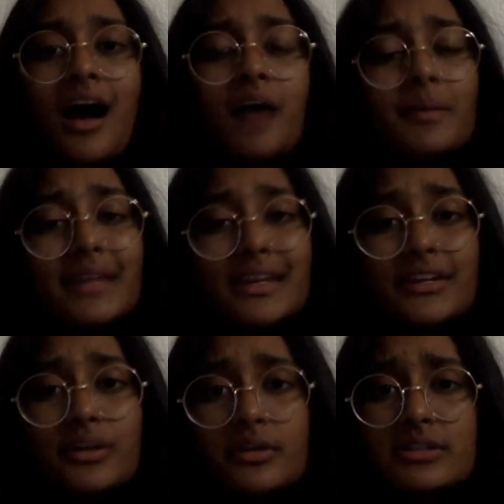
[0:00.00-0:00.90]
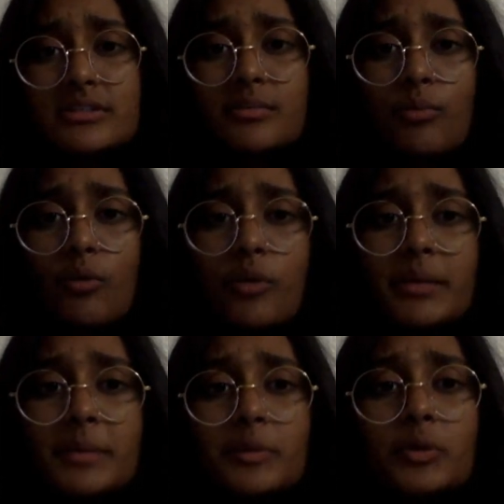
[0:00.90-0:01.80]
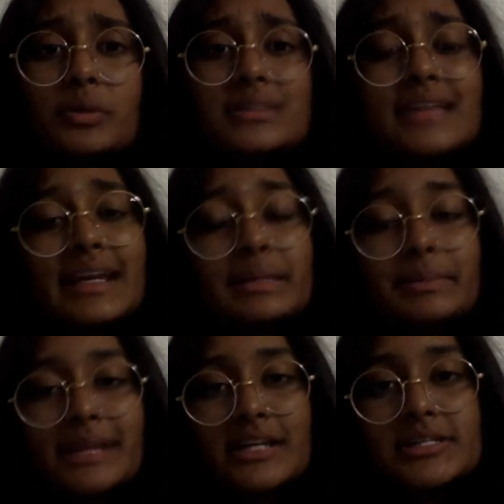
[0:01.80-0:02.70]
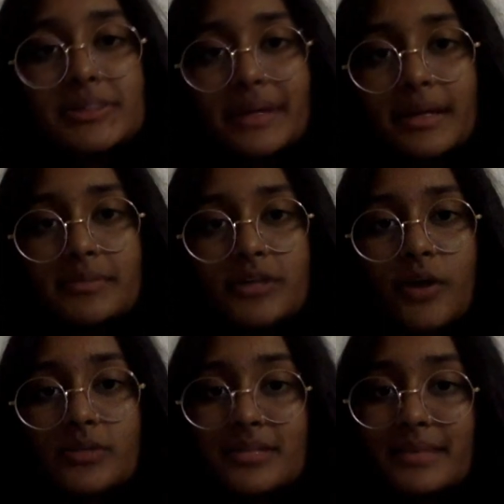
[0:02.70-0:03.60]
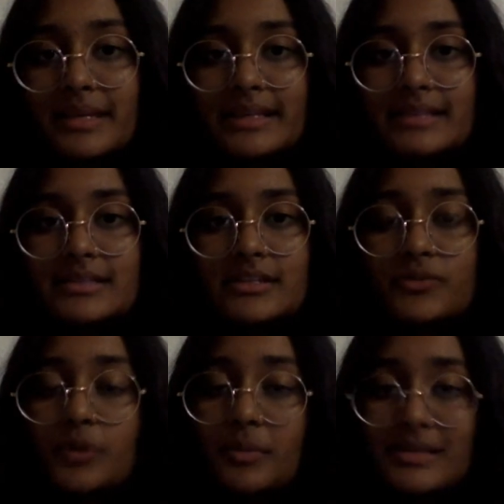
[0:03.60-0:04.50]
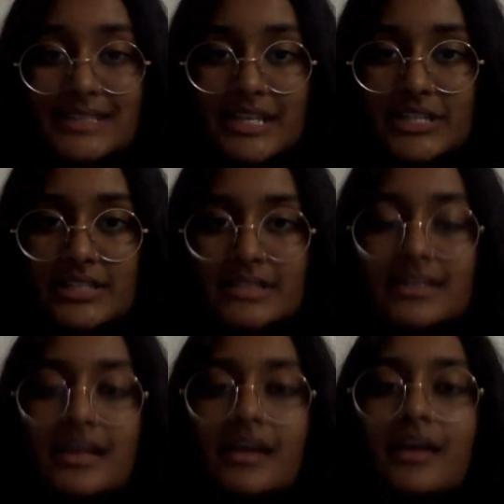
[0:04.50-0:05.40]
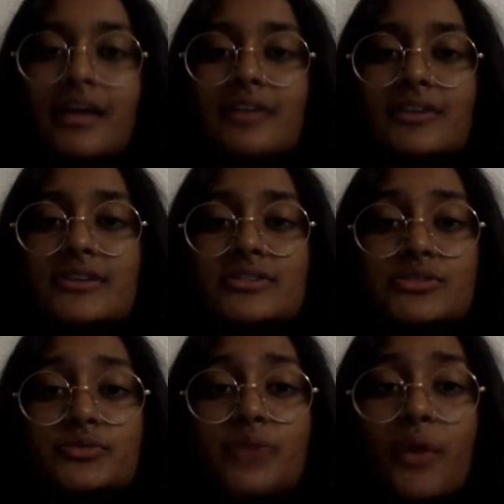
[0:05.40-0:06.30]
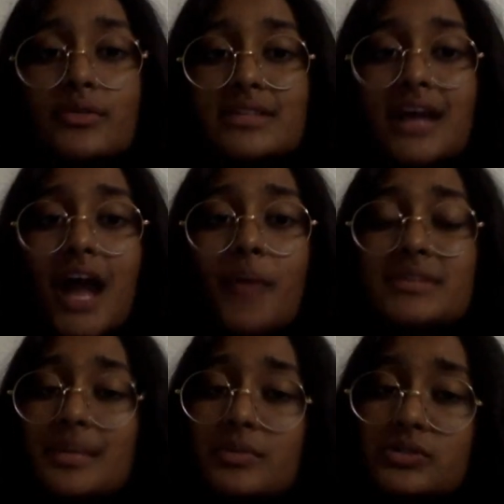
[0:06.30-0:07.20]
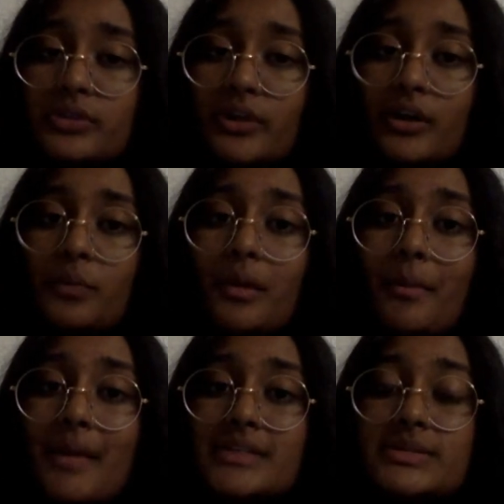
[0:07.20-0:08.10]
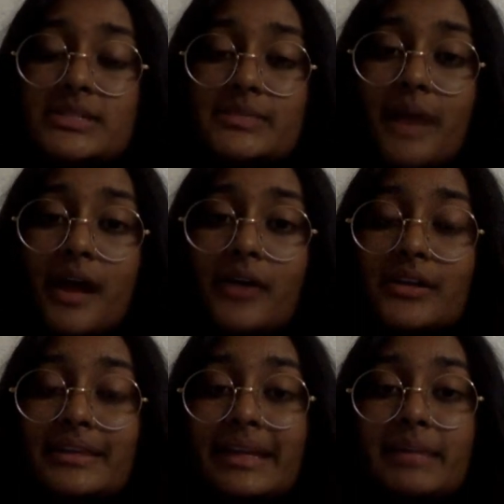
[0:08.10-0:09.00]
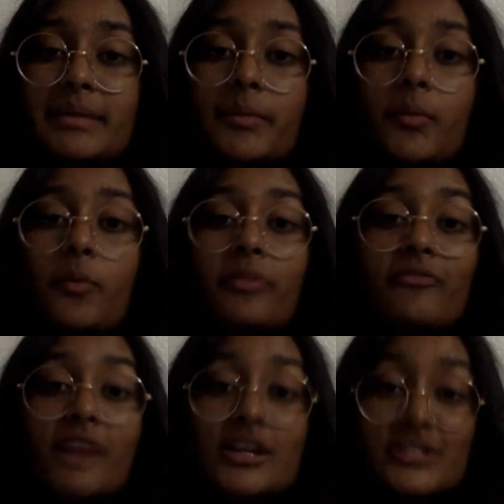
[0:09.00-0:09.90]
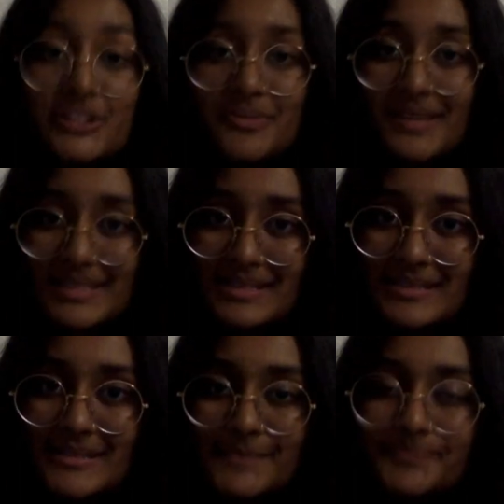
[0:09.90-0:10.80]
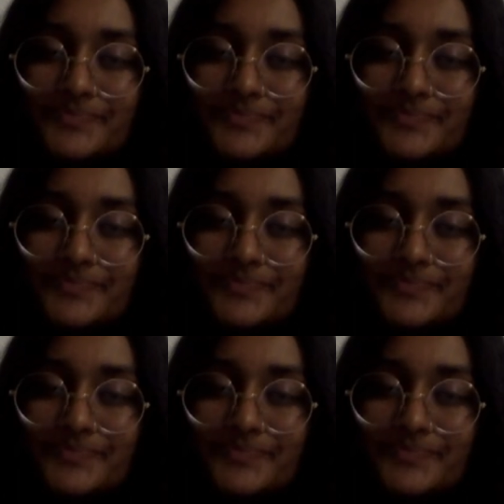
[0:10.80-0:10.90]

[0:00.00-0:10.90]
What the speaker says: I began to notice that more people who had signed up began showing up to HOSA meetings and to our presentations. Thus, through HOSA, I was able to learn what it meant to inspire and lead people with fresh new ideas.